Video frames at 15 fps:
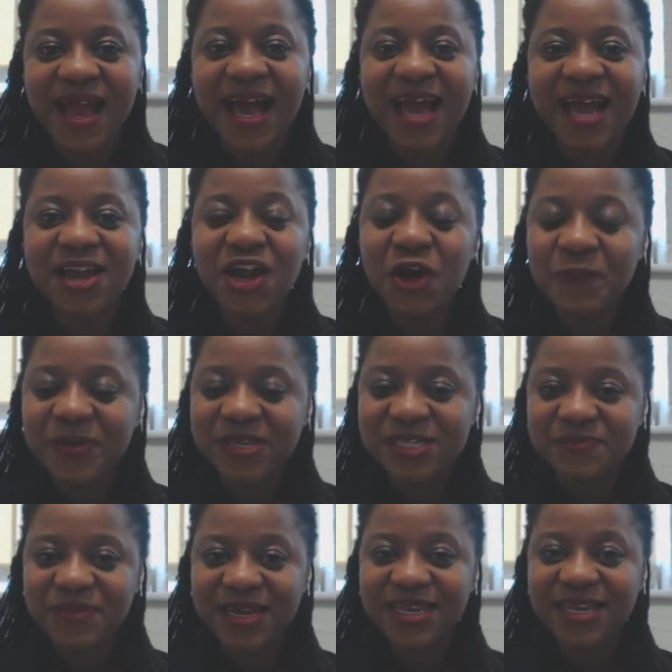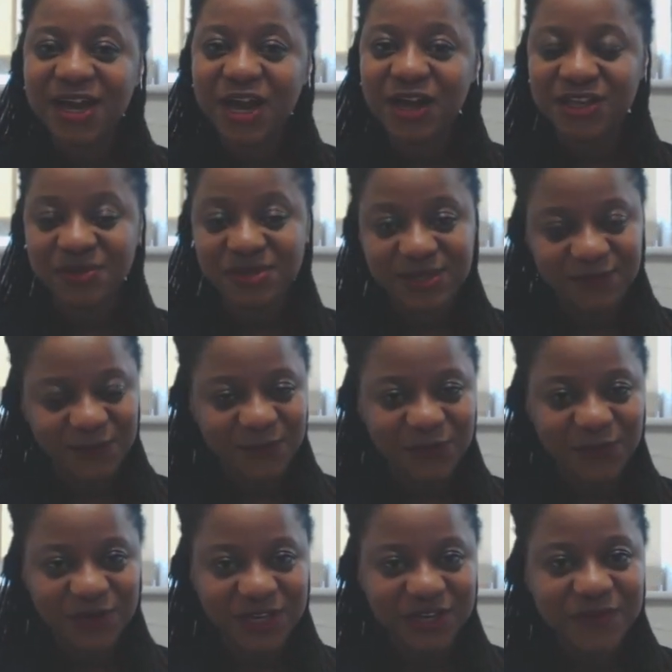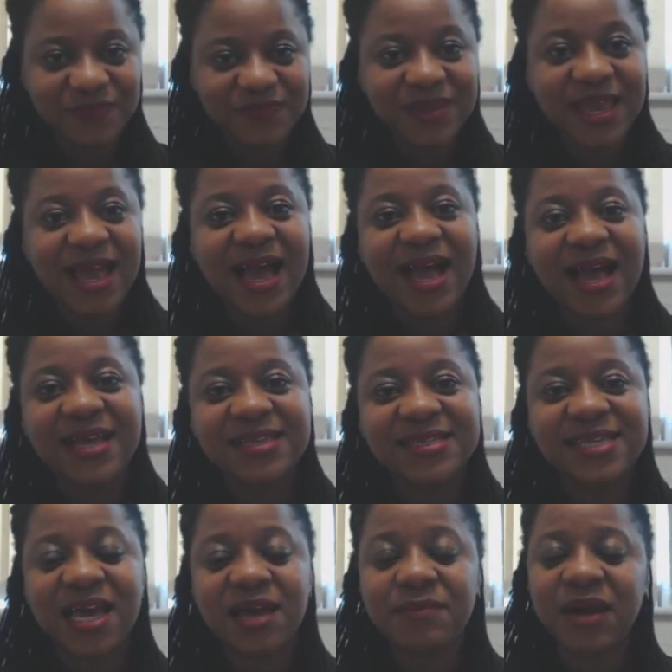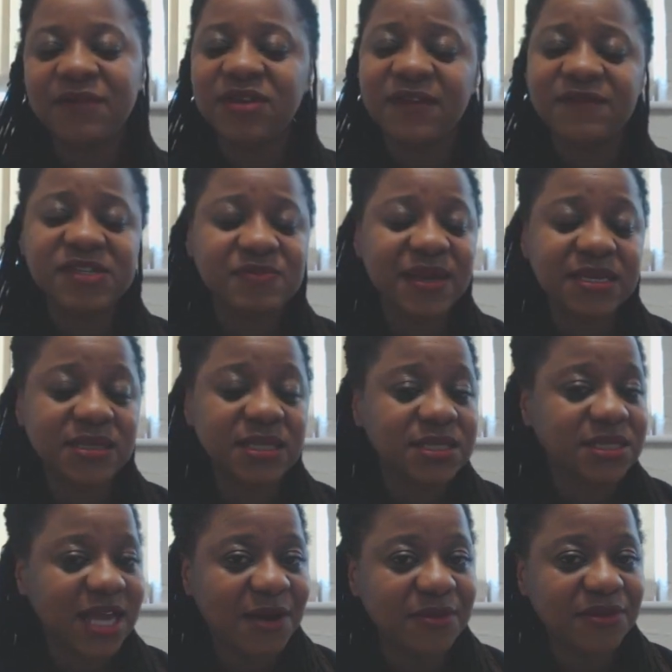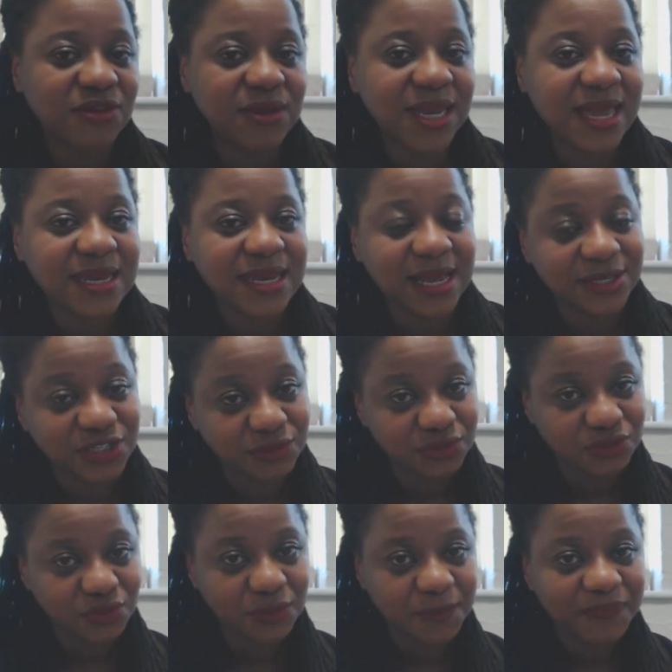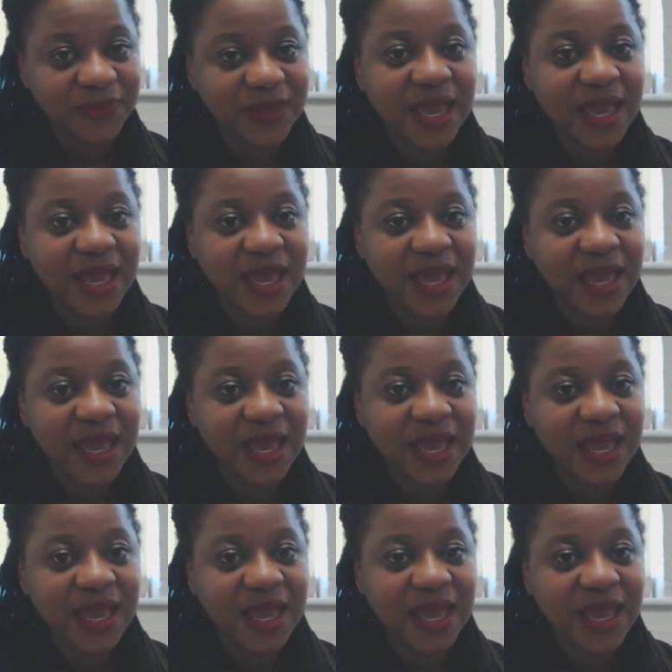I hope it's been useful for you, and I've loved spending this time with you again as usual.